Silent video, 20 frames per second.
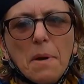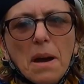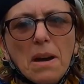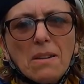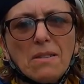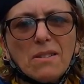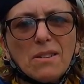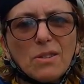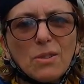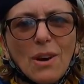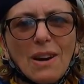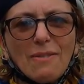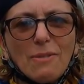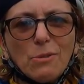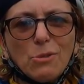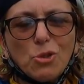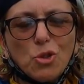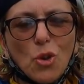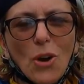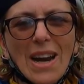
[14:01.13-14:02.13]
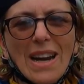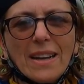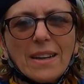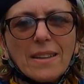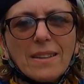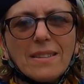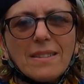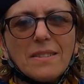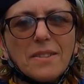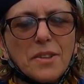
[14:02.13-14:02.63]
mile gravel track
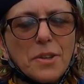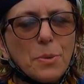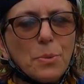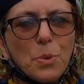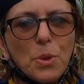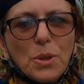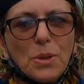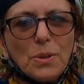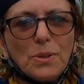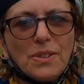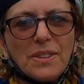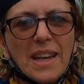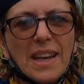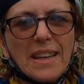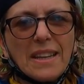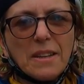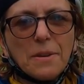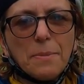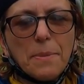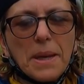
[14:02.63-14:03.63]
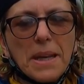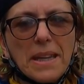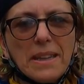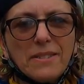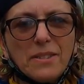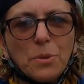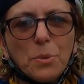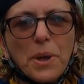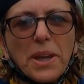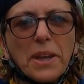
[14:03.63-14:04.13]
that will take me
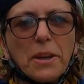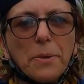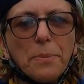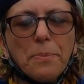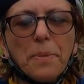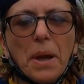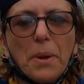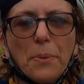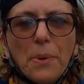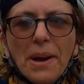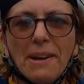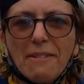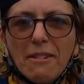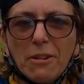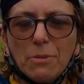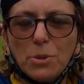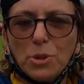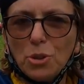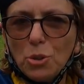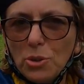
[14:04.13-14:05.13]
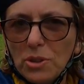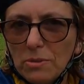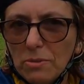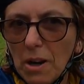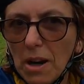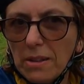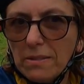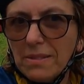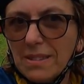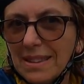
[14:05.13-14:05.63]
to Wickham, where I will join the
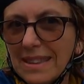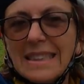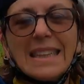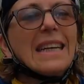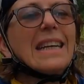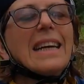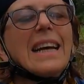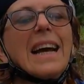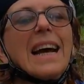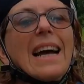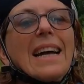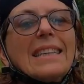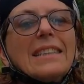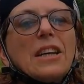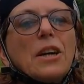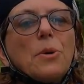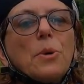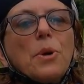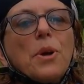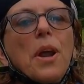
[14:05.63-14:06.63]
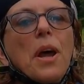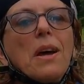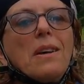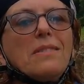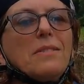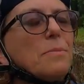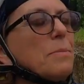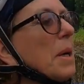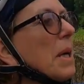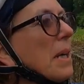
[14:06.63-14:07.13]
road and go on
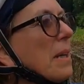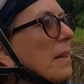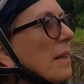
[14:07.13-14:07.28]
home.